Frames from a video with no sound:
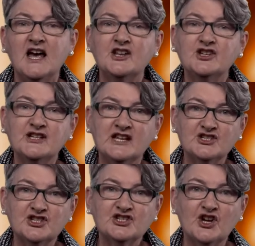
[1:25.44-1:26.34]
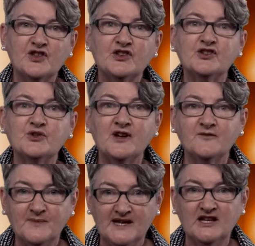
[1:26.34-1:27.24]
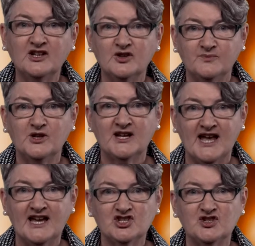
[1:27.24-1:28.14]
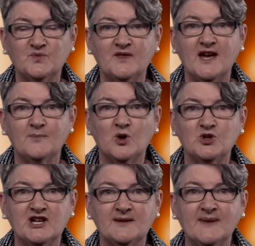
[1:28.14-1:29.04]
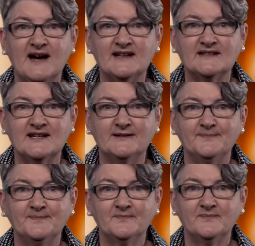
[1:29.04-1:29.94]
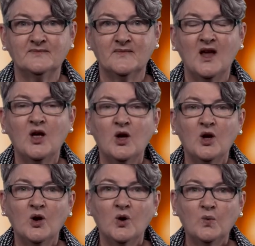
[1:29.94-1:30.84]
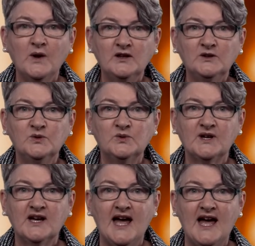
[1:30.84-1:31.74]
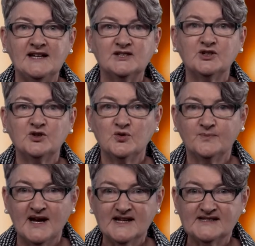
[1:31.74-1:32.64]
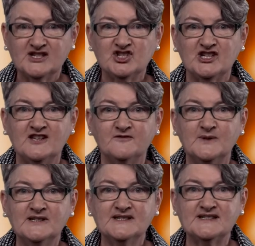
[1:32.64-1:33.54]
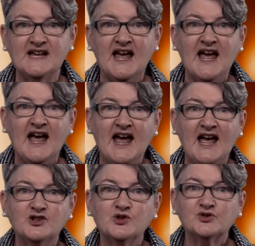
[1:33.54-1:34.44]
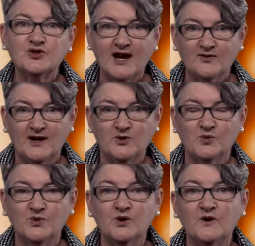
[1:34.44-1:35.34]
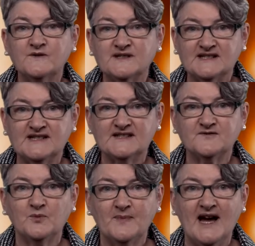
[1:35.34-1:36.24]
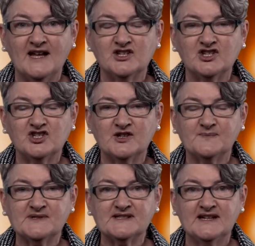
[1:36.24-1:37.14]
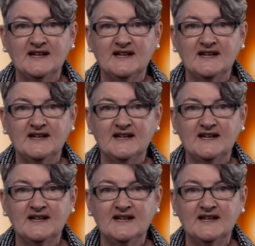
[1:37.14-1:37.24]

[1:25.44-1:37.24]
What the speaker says: and you need to show that you have been in communication with that project partner. We'll look at your past achievements and your track record of successful partnerships.